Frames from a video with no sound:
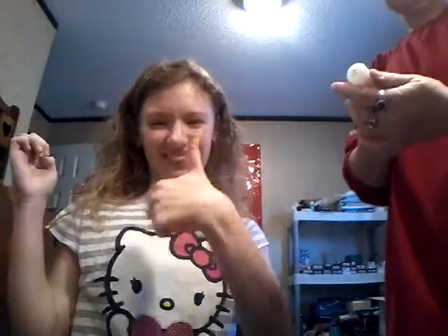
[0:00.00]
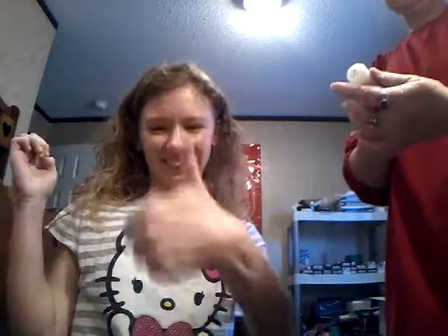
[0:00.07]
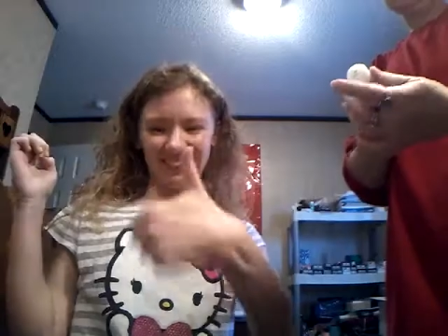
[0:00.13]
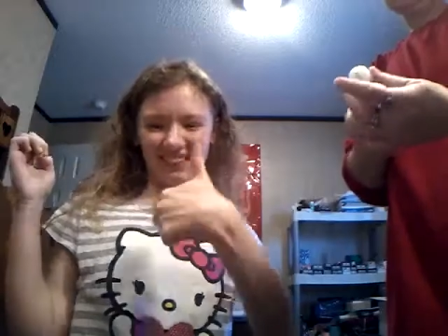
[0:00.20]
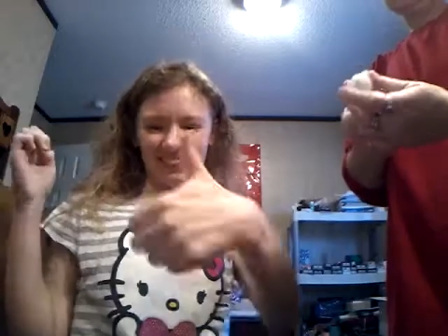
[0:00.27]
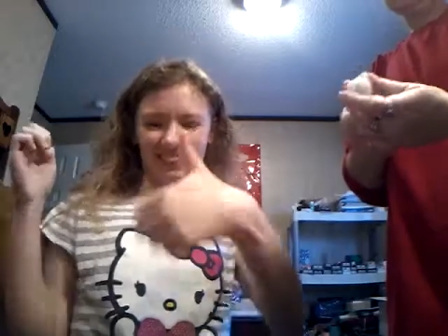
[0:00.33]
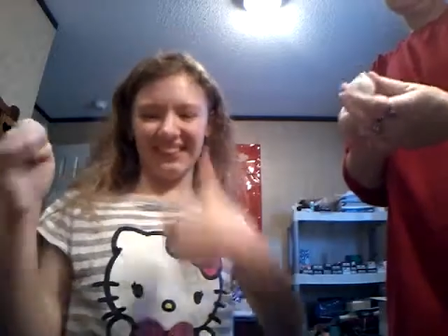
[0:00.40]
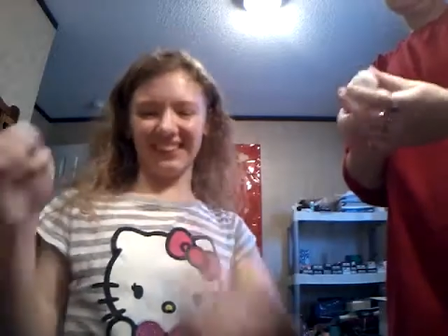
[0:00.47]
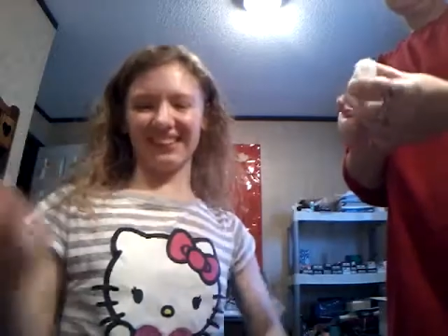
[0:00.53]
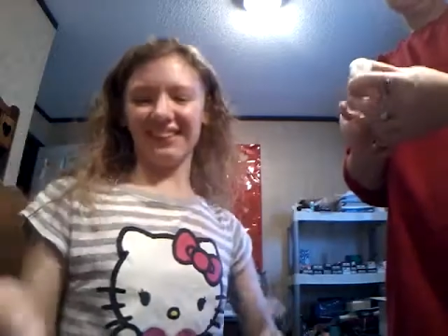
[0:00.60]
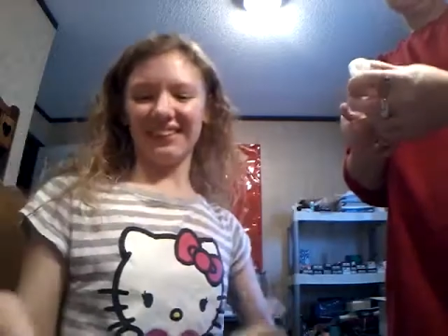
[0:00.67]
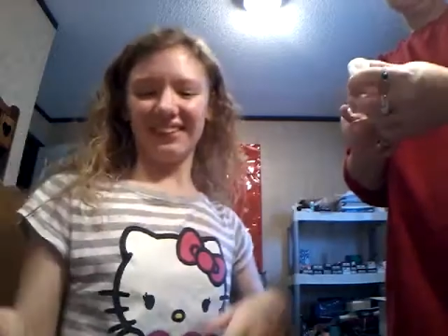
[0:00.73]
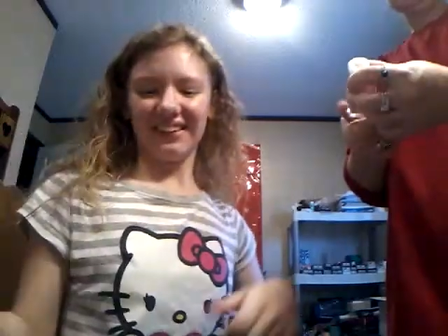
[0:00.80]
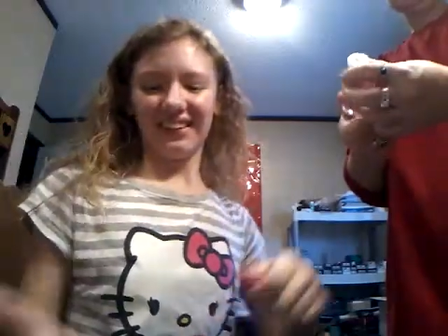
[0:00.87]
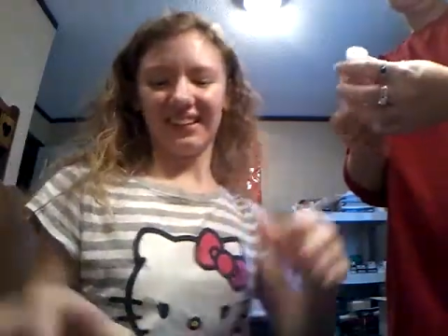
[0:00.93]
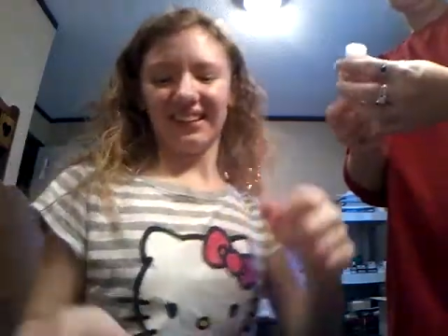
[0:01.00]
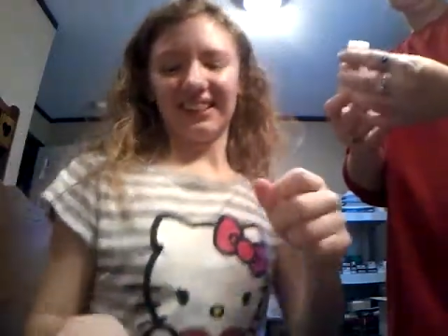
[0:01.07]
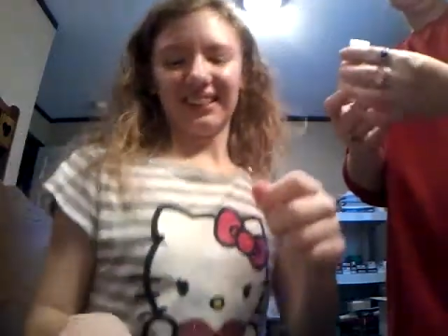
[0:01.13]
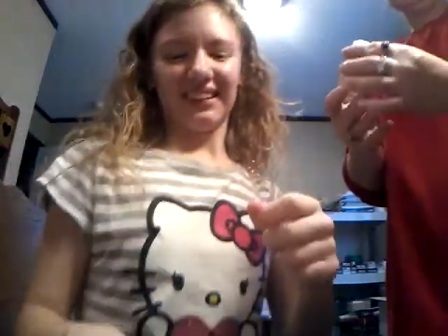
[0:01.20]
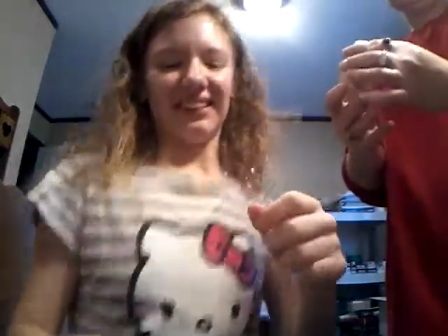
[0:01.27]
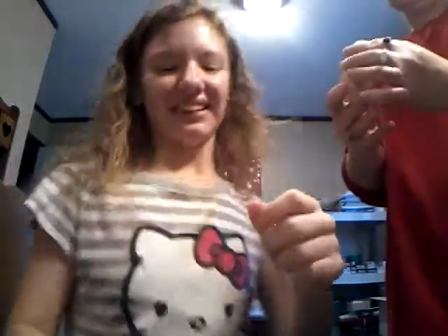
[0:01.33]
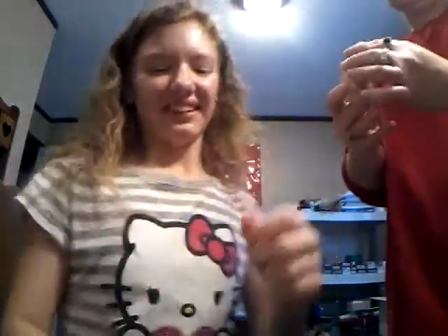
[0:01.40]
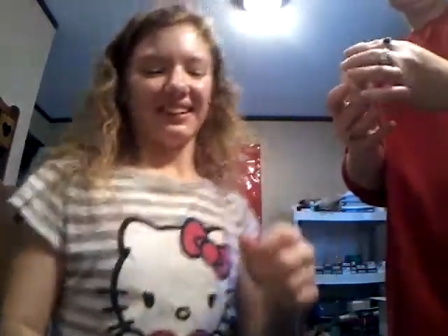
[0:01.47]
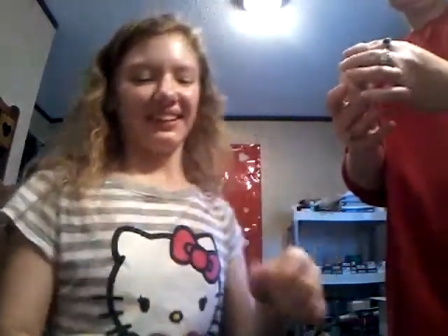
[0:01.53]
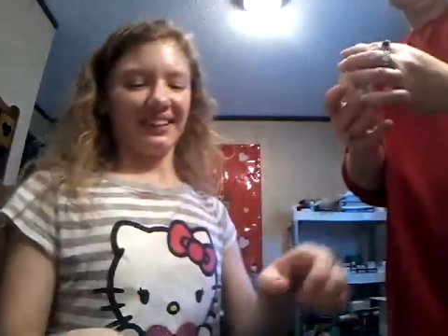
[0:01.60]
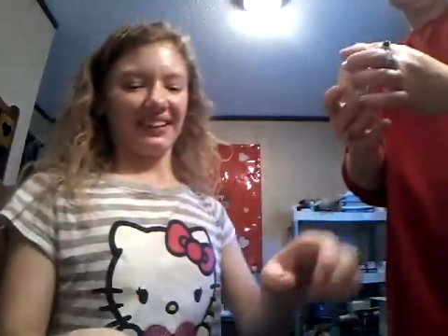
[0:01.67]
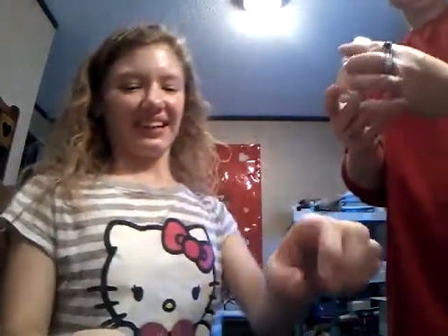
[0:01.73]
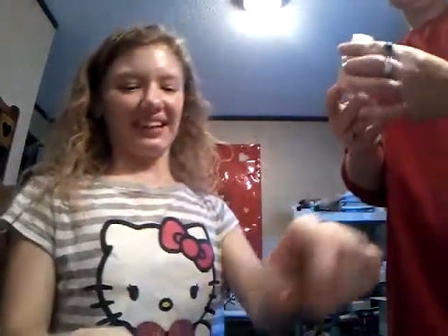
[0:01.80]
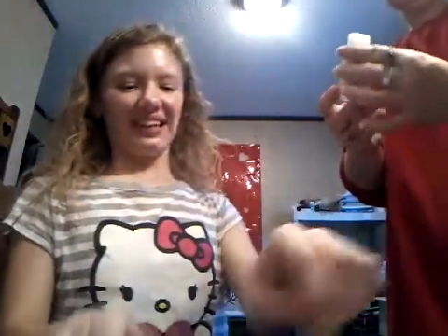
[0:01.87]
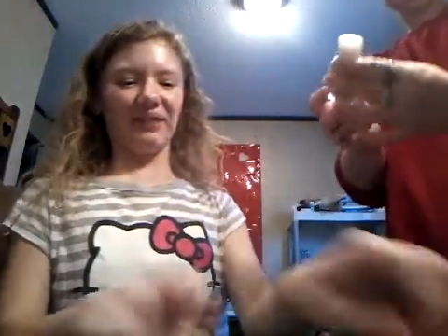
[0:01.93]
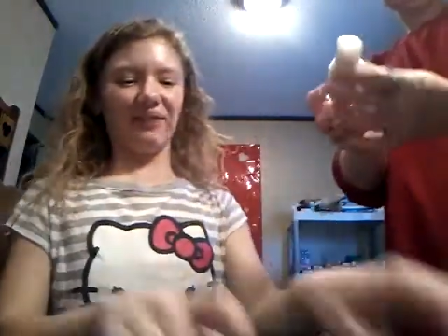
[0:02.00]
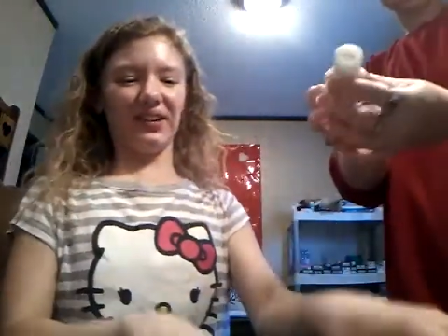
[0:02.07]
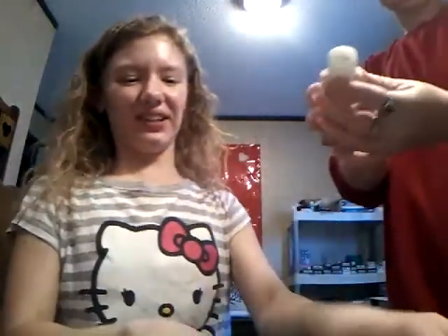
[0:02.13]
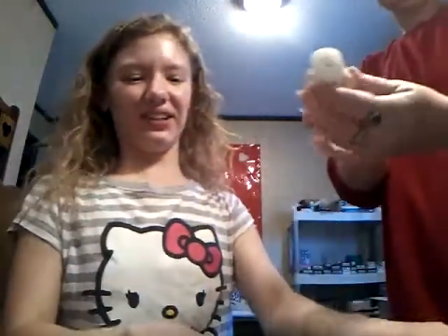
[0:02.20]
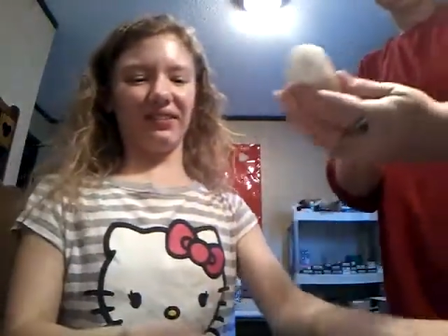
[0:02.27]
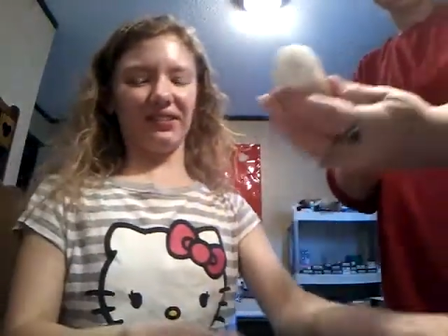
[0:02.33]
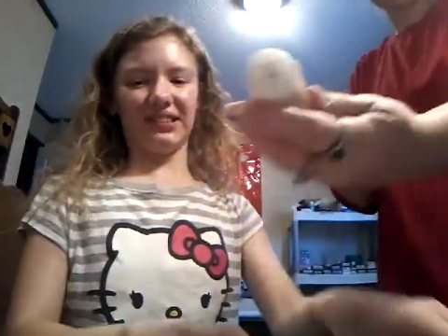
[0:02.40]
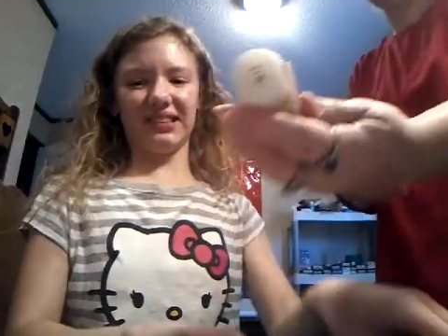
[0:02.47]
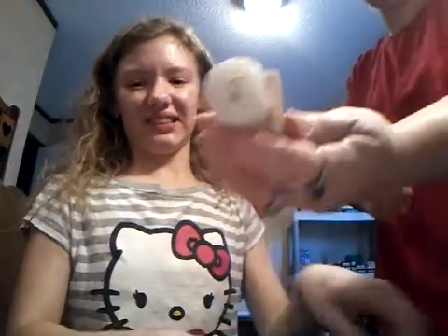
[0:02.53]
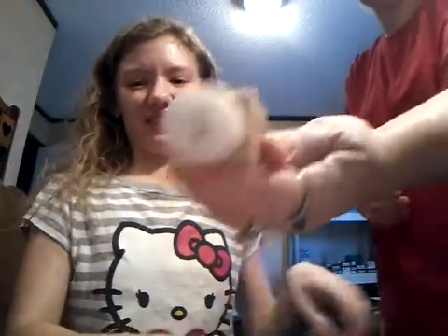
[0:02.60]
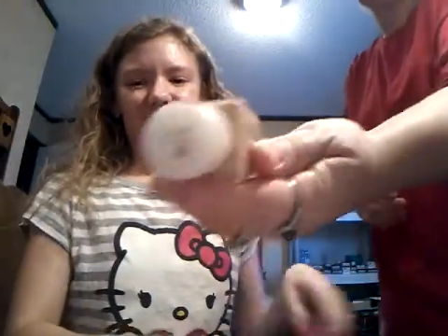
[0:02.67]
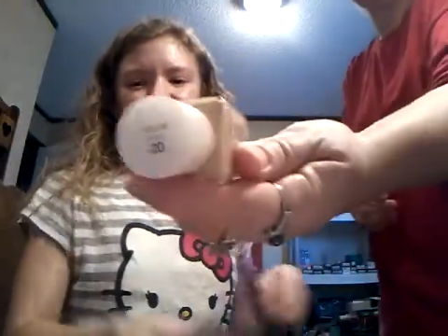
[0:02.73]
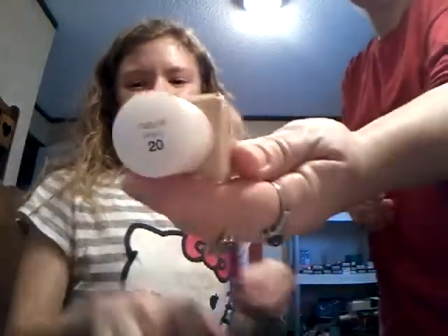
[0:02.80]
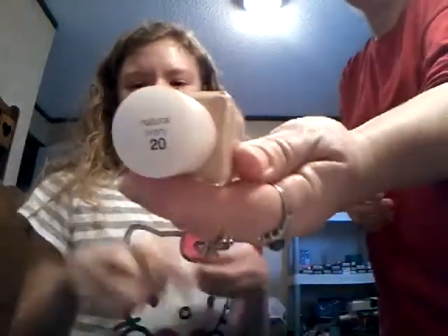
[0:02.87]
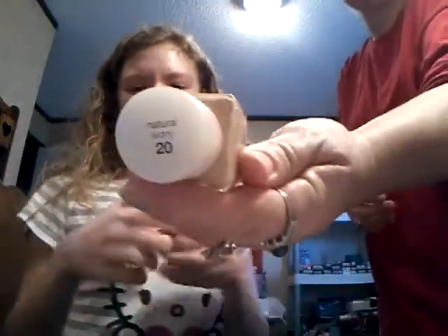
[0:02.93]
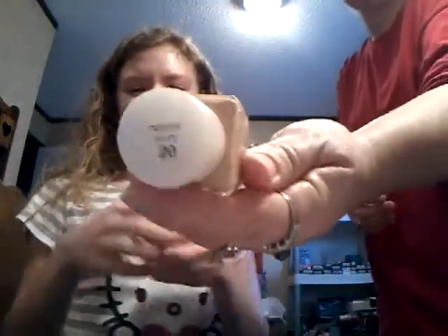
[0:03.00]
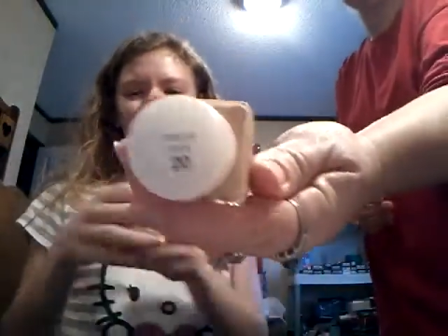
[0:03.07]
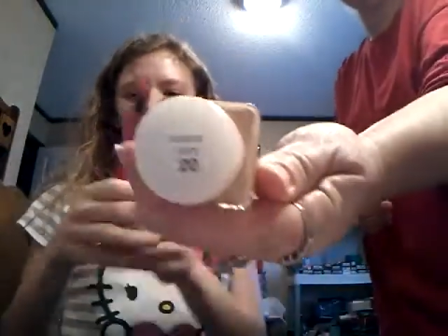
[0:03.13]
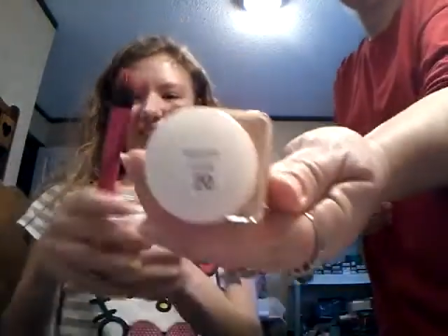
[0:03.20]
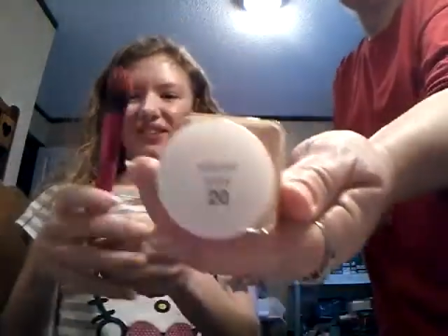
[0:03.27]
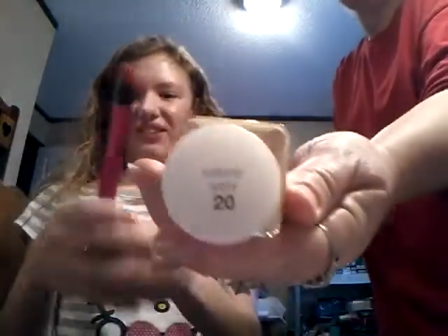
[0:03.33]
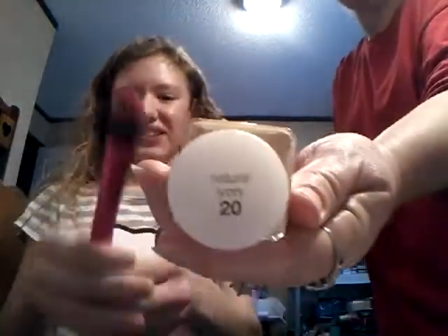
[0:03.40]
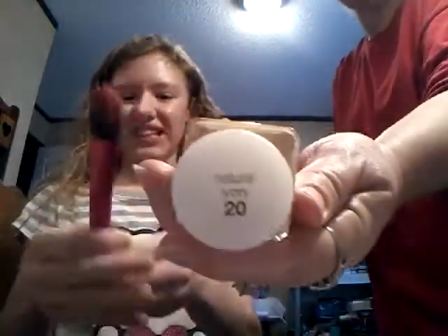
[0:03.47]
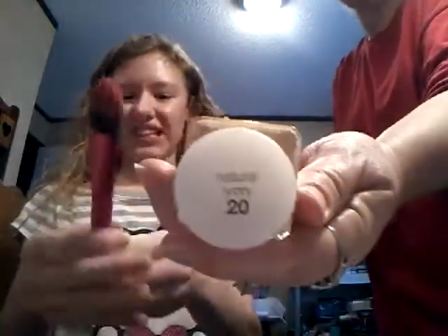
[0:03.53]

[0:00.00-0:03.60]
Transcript: blemish control, and it's in. And then ivory, we use we use ivory.